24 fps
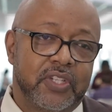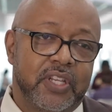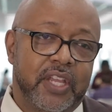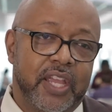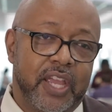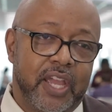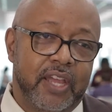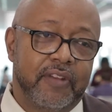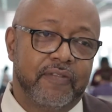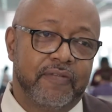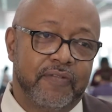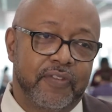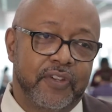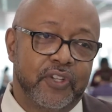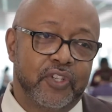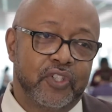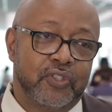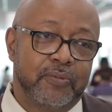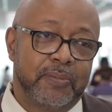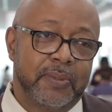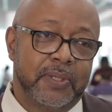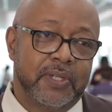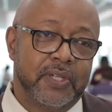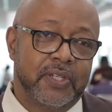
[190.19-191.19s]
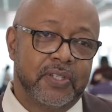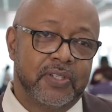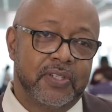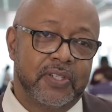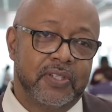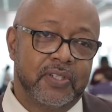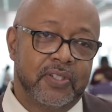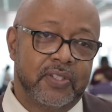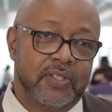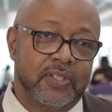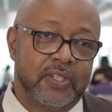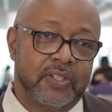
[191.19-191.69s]
Catfish because
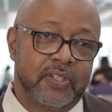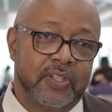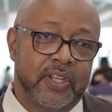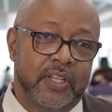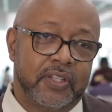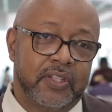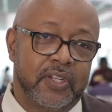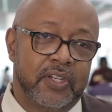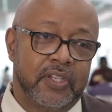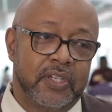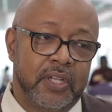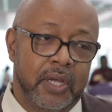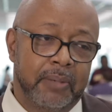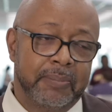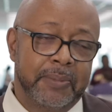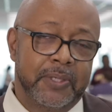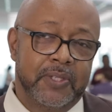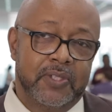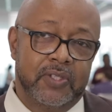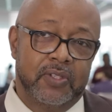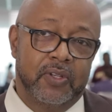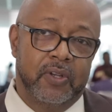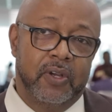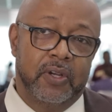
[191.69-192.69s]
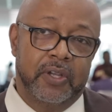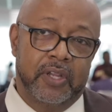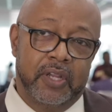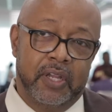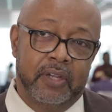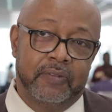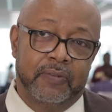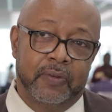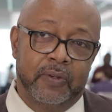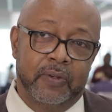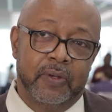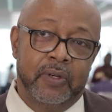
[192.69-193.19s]
it's like the dumbest song
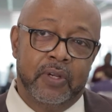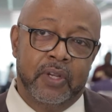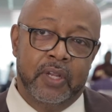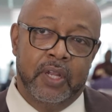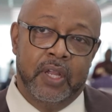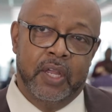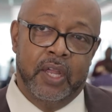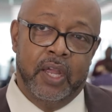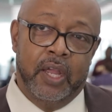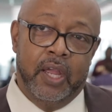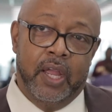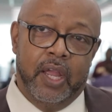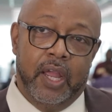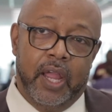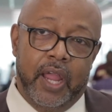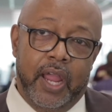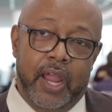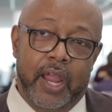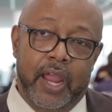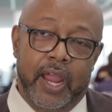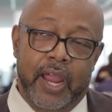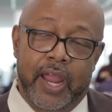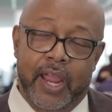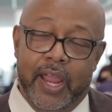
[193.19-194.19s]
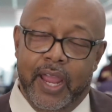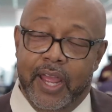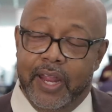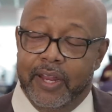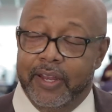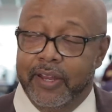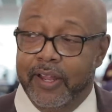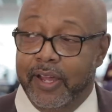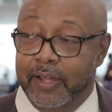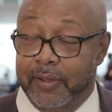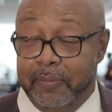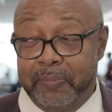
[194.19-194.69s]
ever,
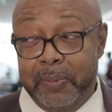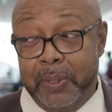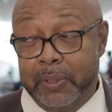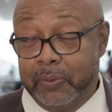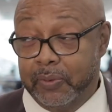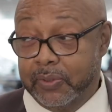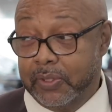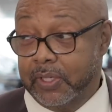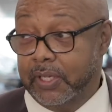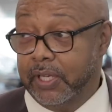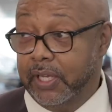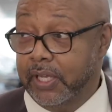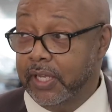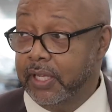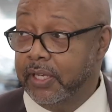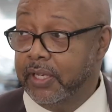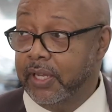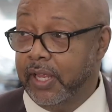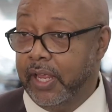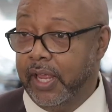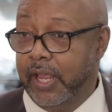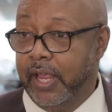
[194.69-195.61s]
and but it was a hit.